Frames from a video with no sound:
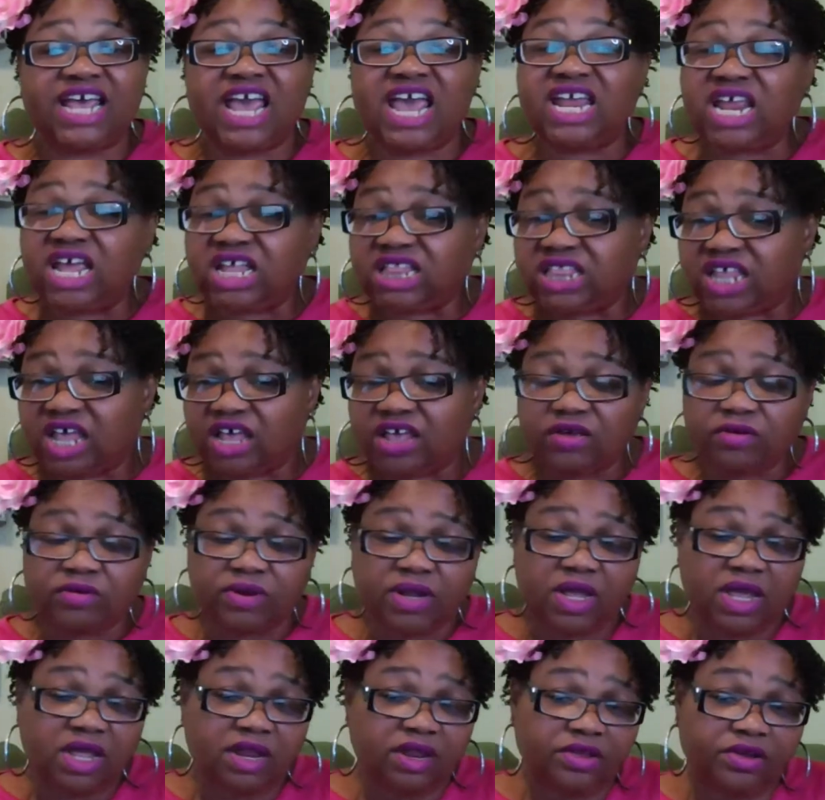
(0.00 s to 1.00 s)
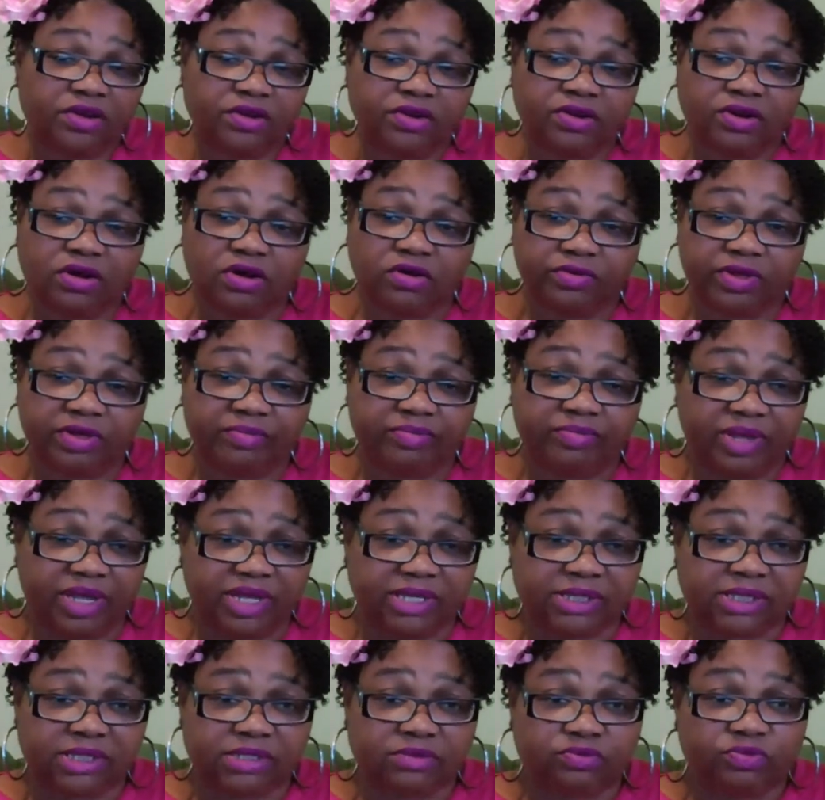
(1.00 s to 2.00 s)
Anything you need in your notary
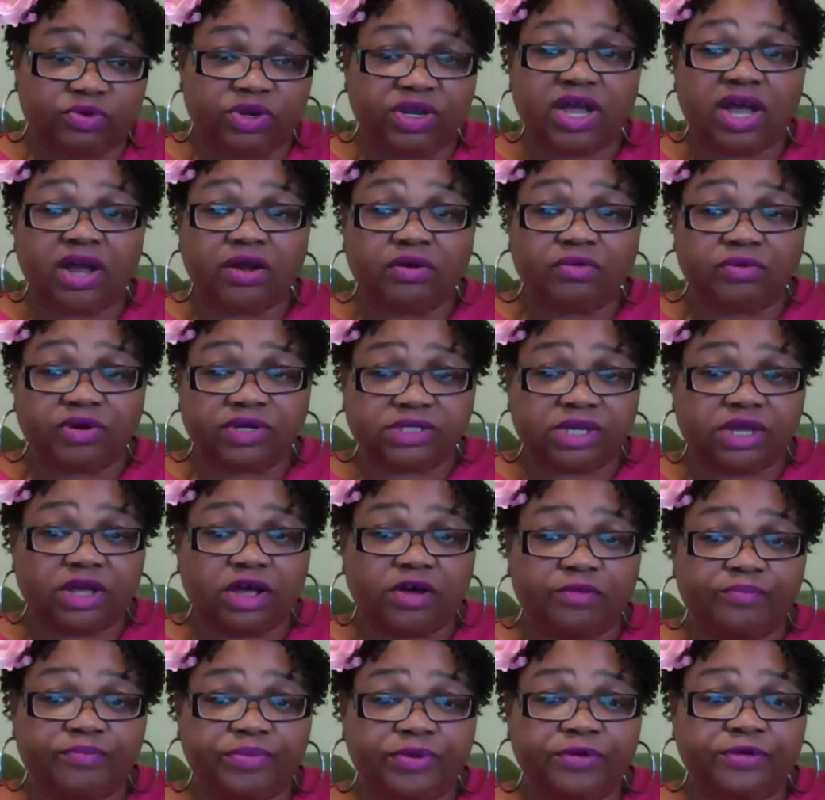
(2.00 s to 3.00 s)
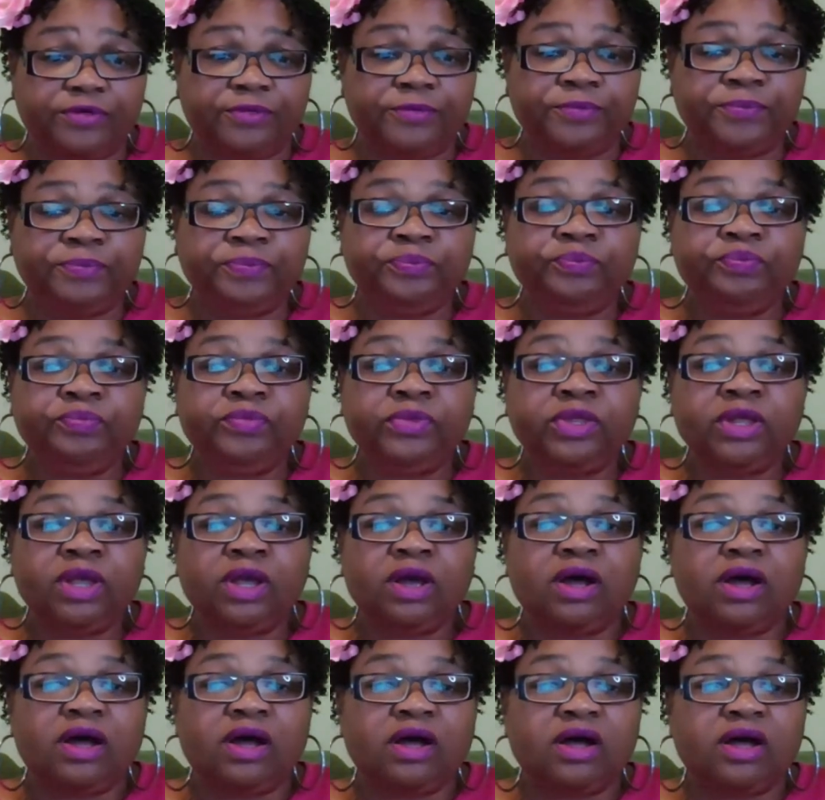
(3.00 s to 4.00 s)
business, we are going to help you
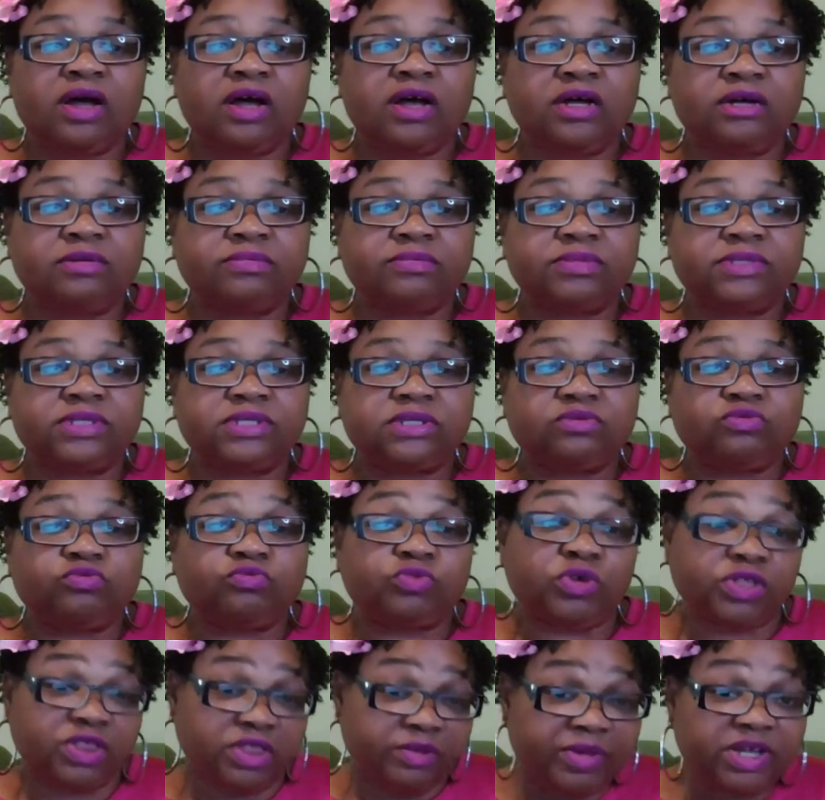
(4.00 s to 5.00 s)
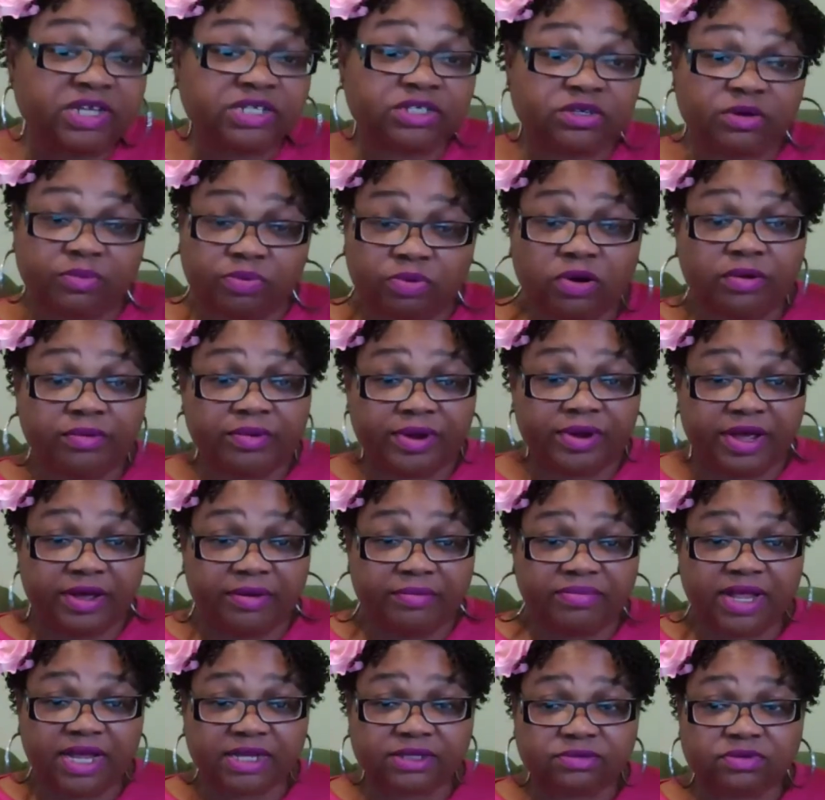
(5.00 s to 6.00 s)
um, with the mentor
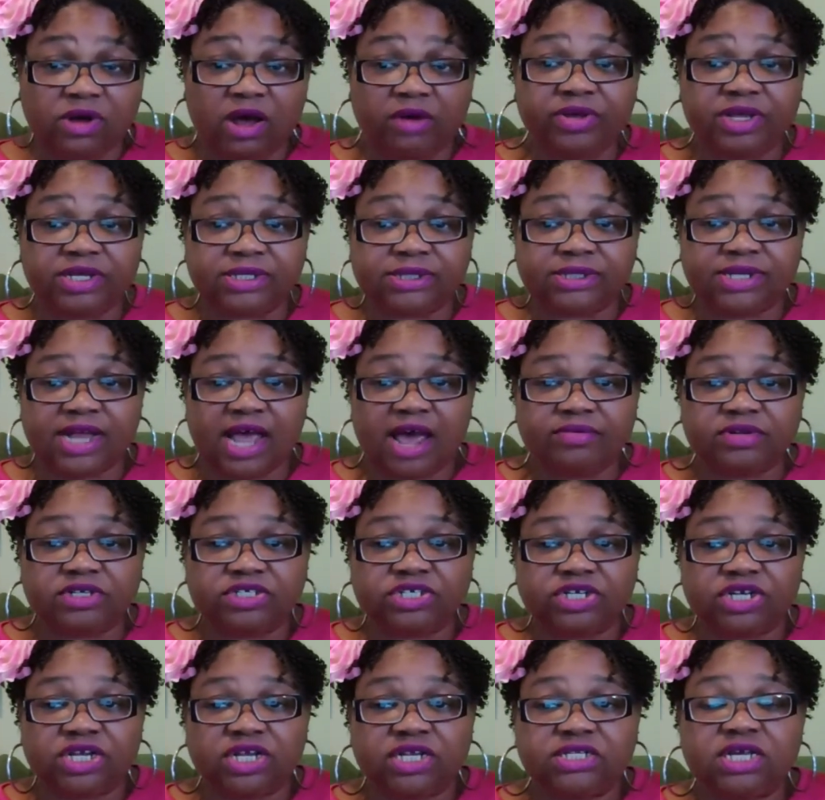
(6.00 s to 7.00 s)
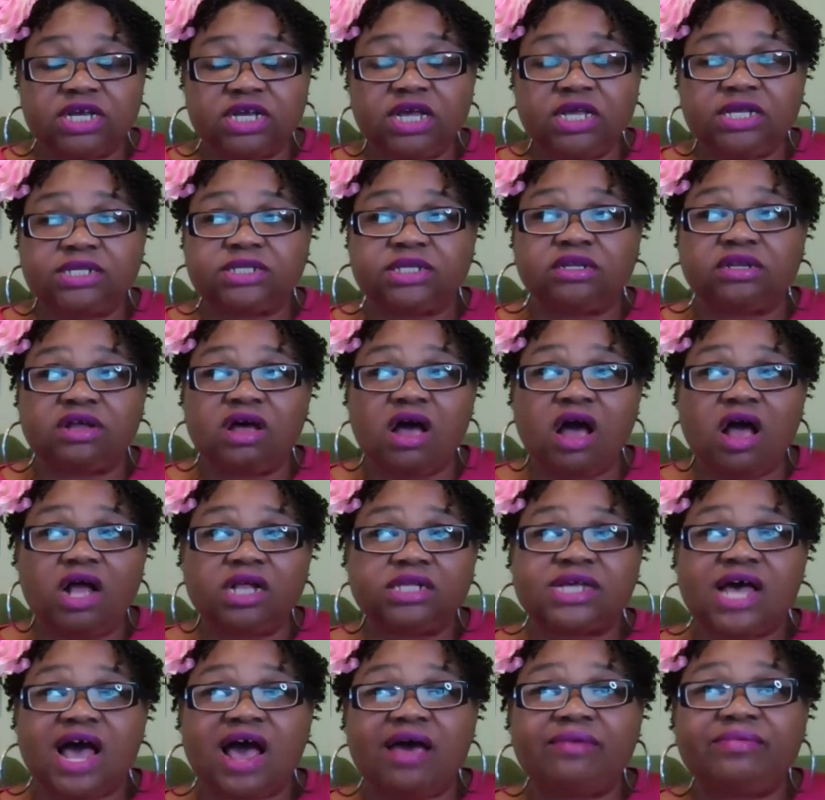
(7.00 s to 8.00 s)
program. That's why we established it. It took us a
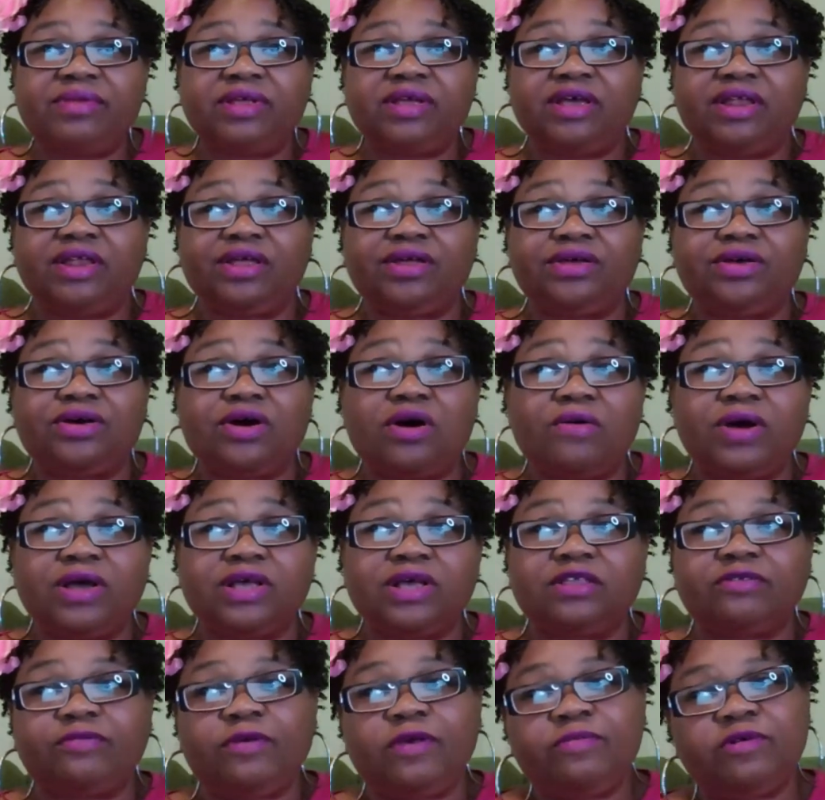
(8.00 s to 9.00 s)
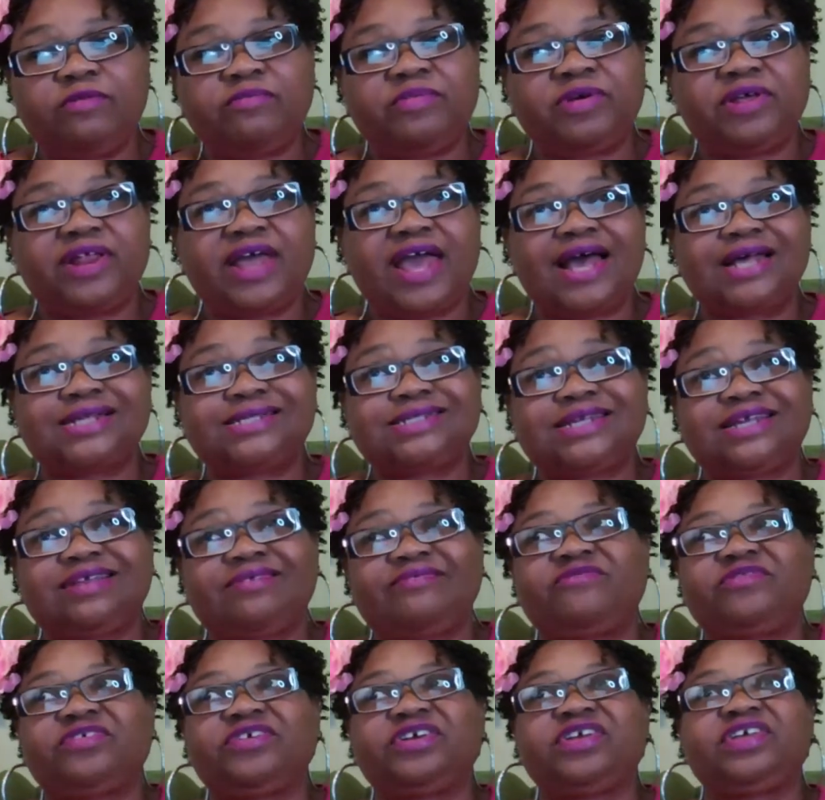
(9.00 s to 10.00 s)
long time to get it going because people have been asking
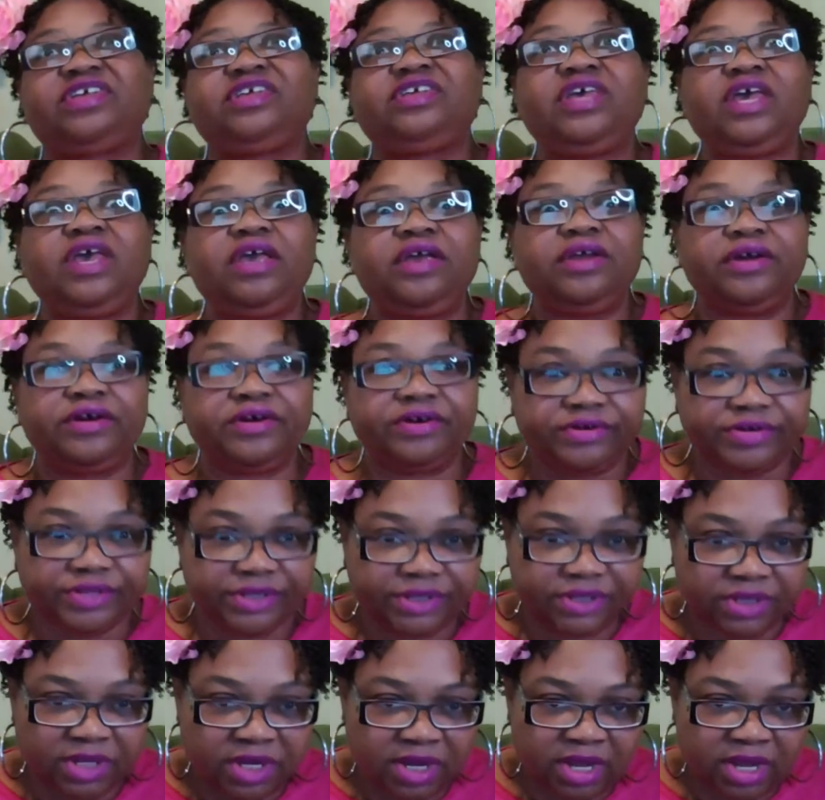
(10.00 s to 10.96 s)
for years